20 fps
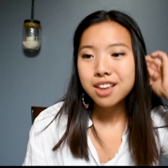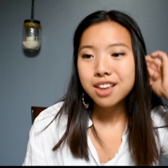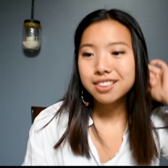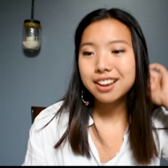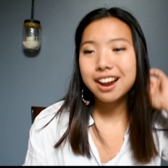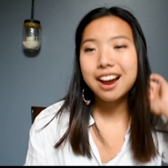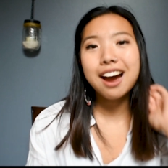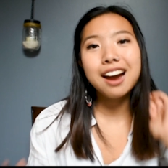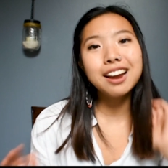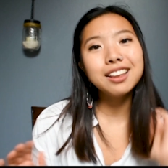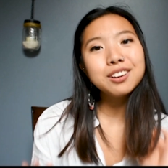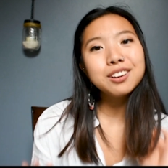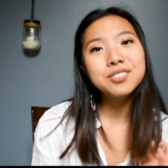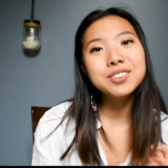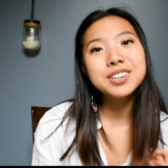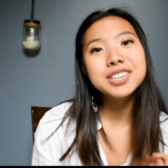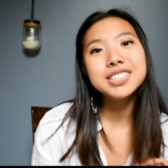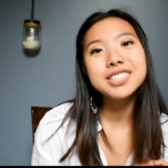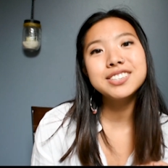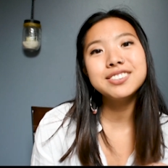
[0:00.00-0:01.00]
That either
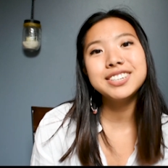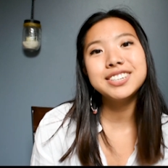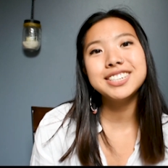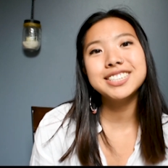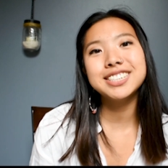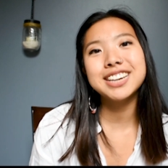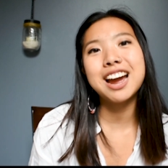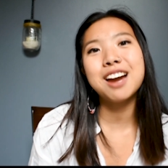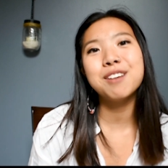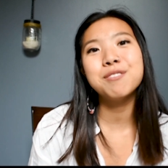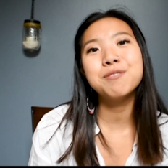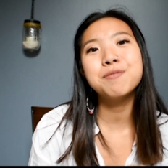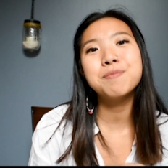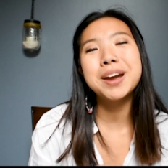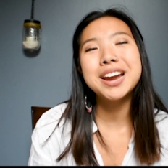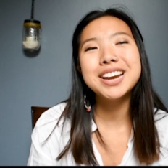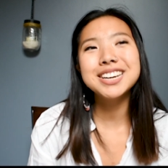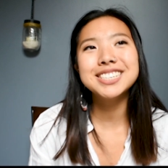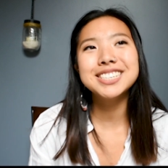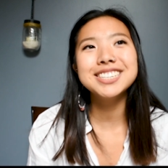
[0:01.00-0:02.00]
means you need to have
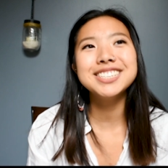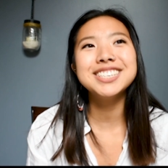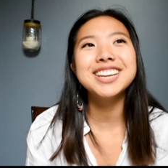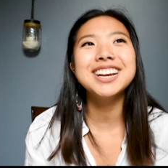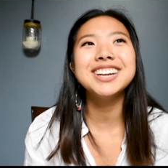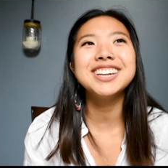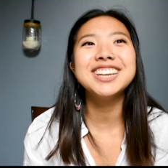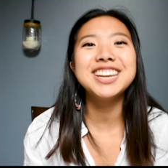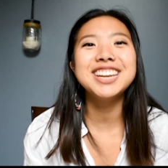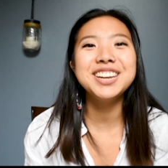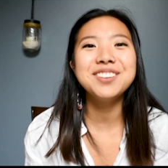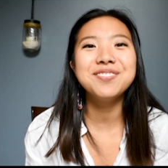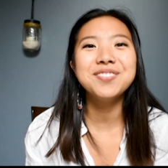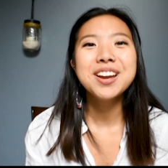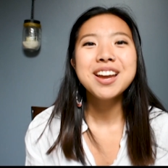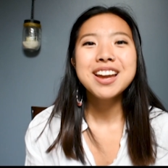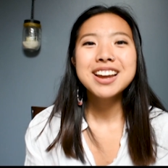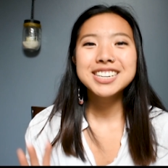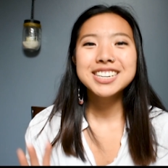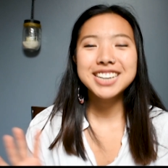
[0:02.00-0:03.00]
patience and keep
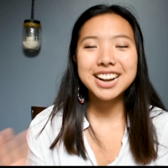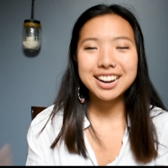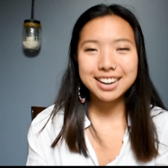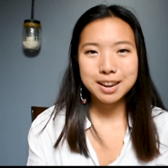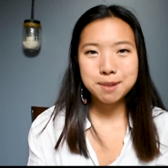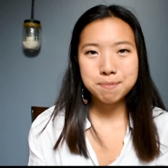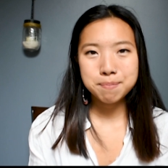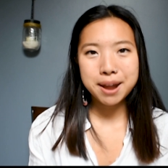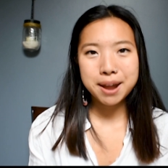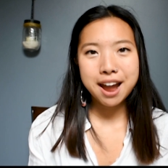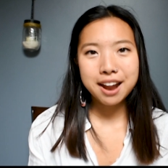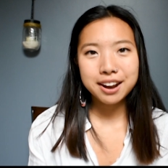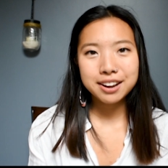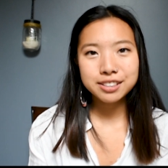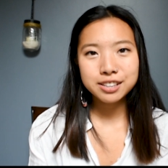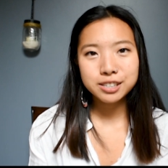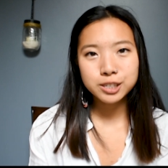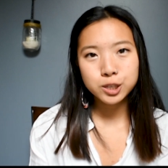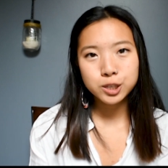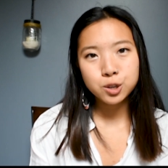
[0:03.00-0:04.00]
checking back
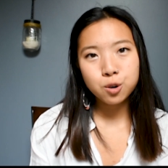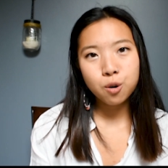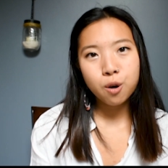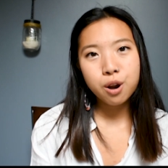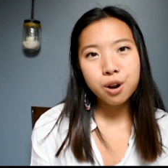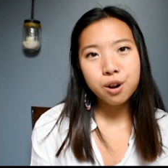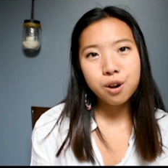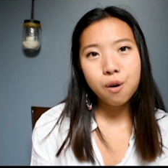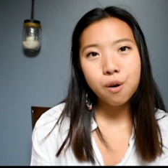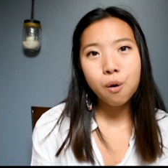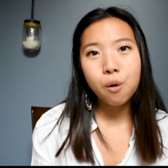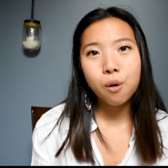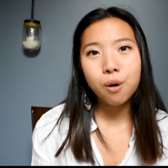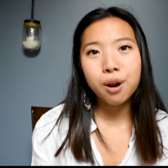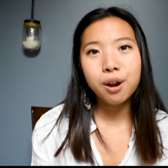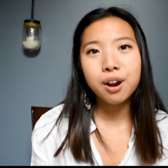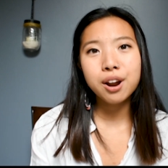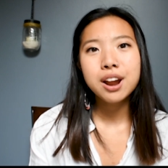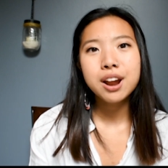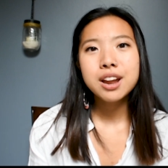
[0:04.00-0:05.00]
at the store,
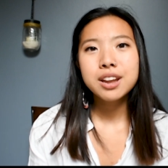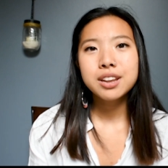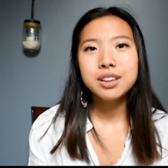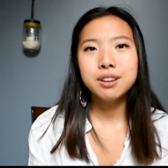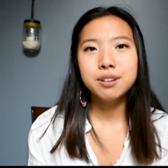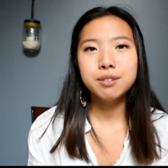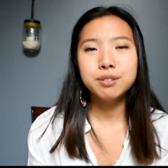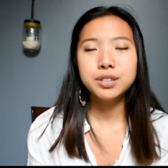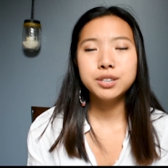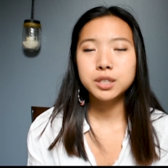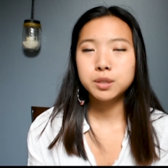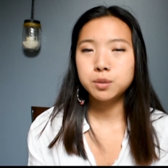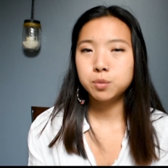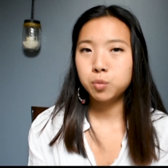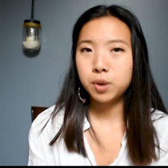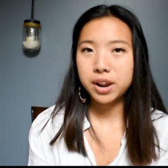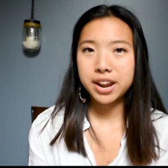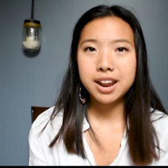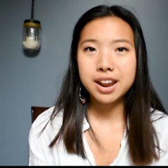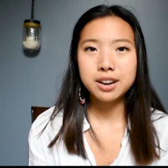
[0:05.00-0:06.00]
or you just
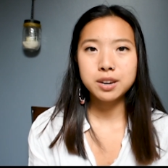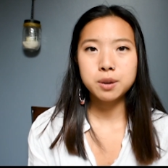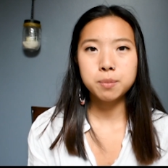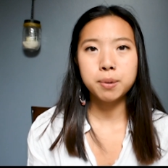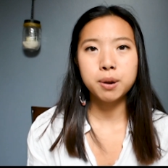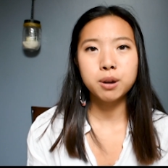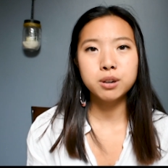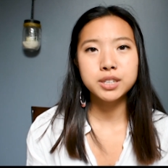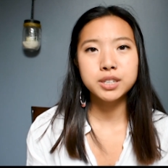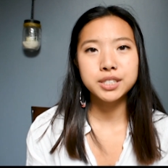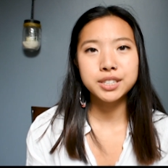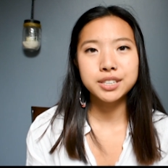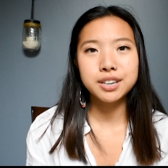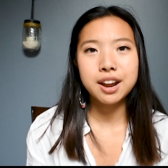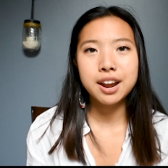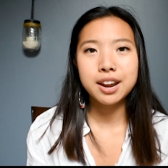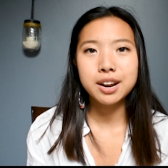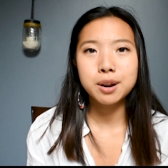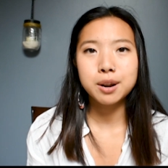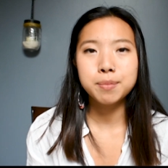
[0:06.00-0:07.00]
wait and you purchase an
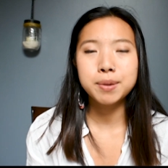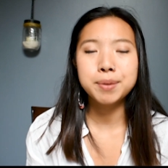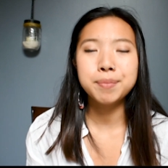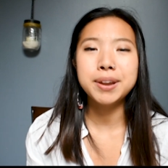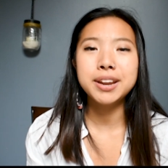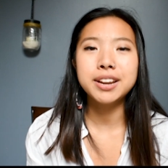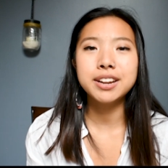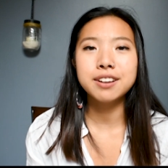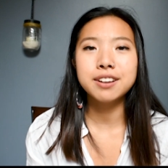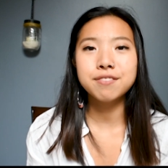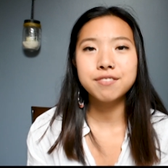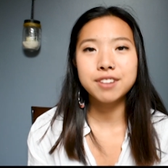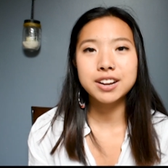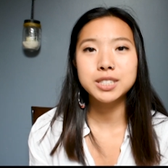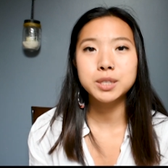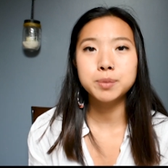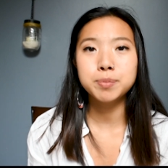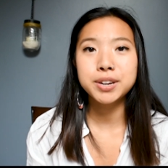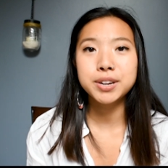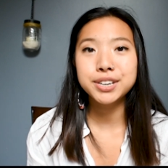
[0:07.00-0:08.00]
item and make an
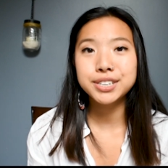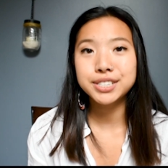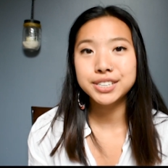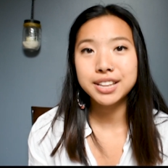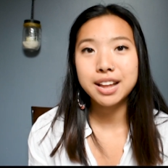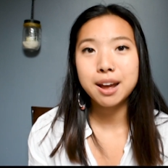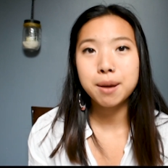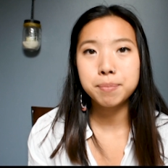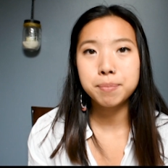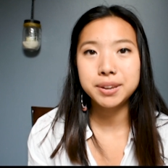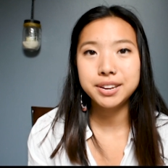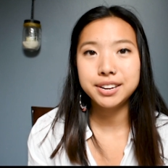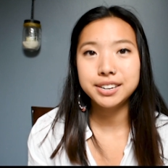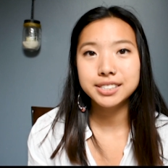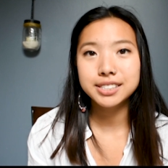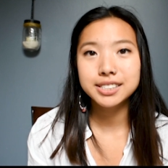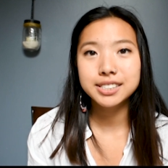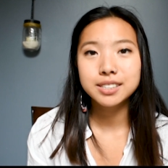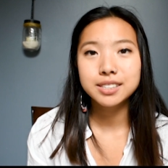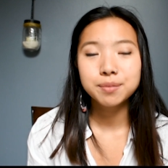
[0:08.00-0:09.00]
investment into that
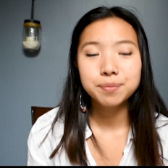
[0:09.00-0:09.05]
piece.